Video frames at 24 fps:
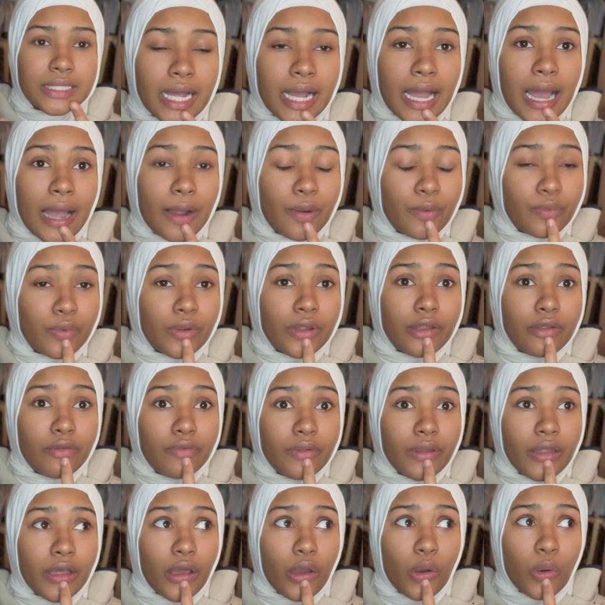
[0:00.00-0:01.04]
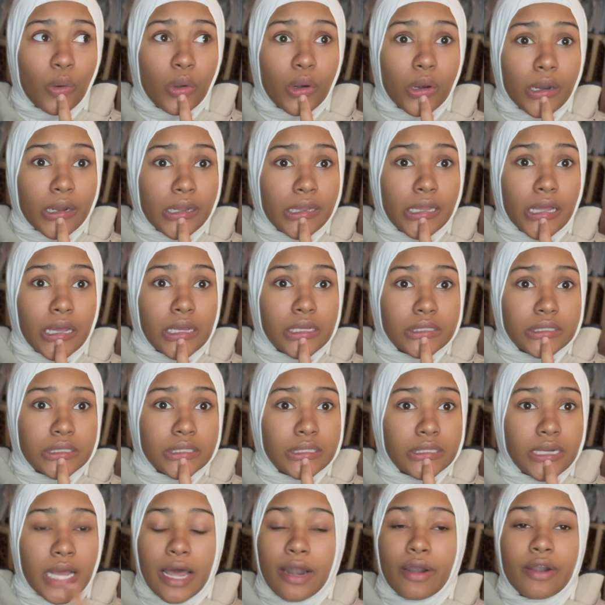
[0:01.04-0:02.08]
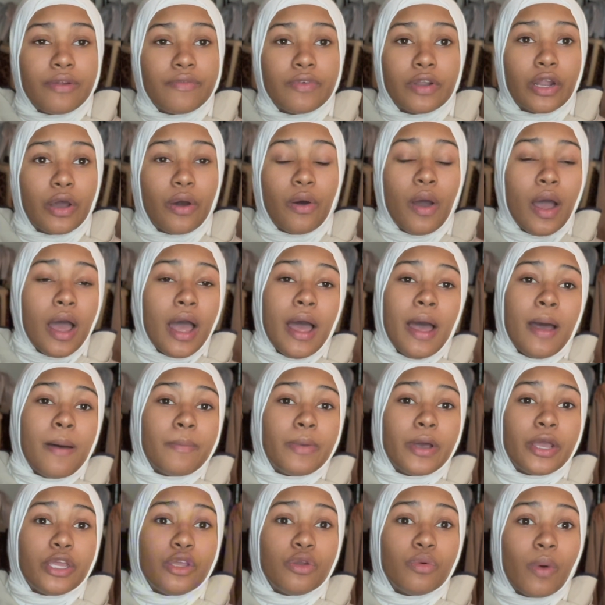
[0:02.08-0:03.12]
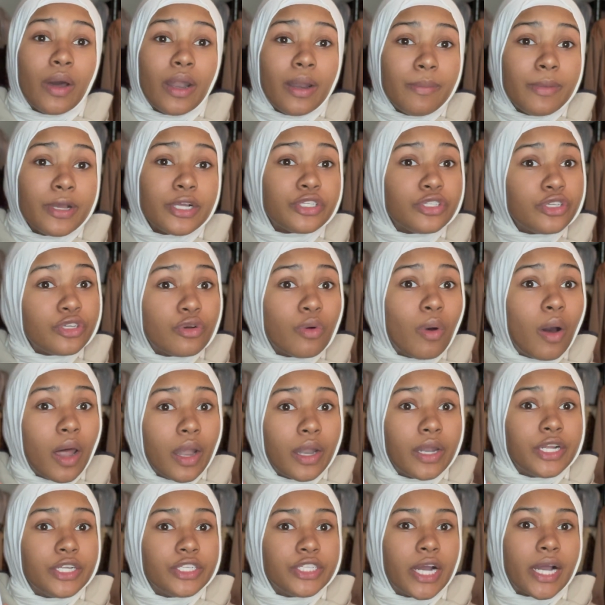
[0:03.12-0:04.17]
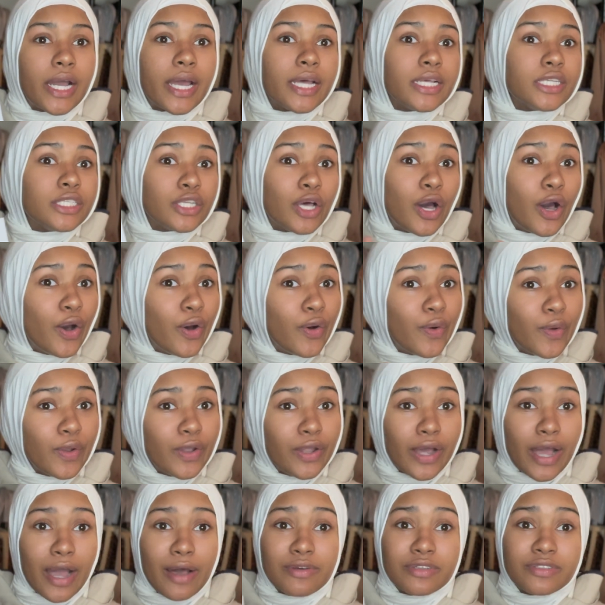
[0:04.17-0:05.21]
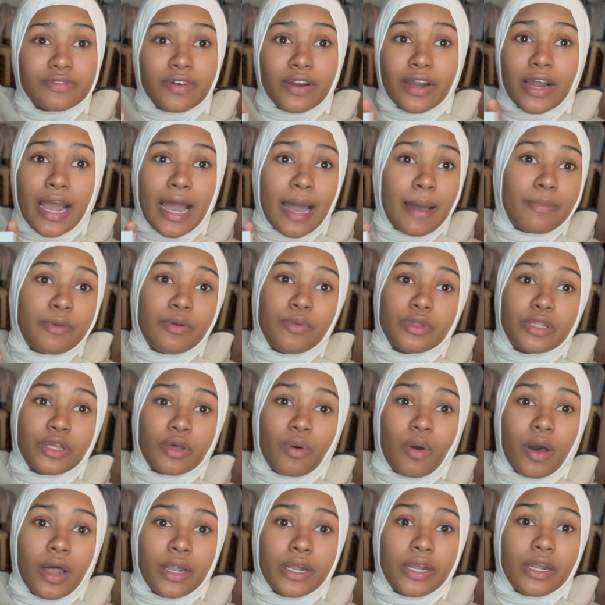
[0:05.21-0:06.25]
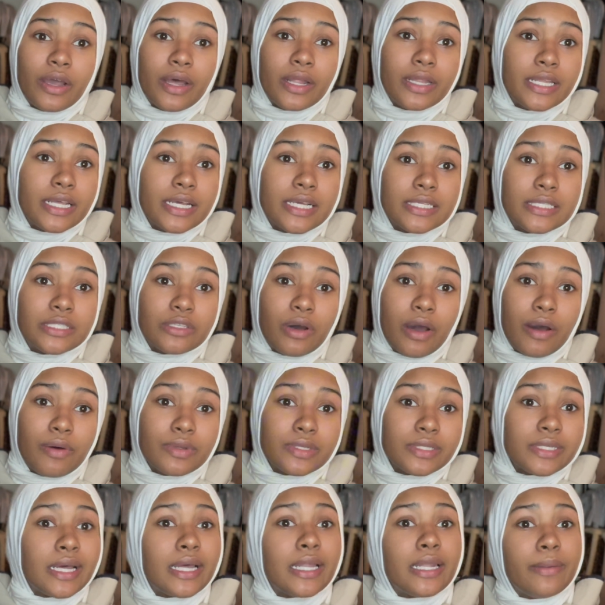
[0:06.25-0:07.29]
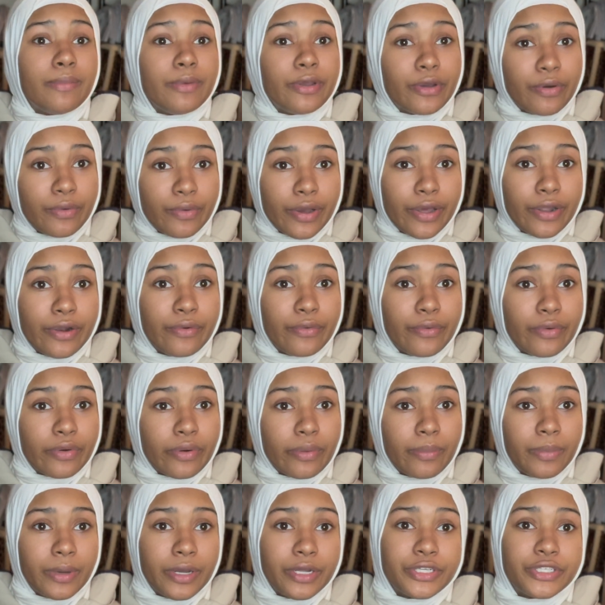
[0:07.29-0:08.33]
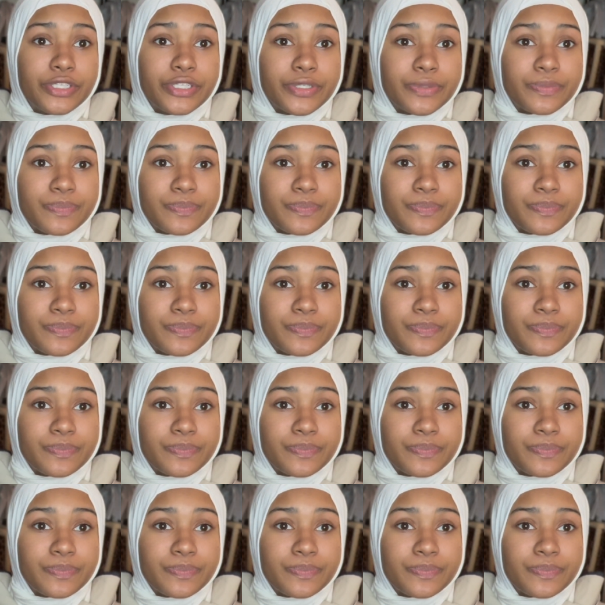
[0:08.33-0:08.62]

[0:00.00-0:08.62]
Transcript: I really feel like I ordered 1,000. I don't even know, but you want to make sure you quality check it. So look, I was very happy with the quality on this, so I was like, let me go ahead and order a bunch.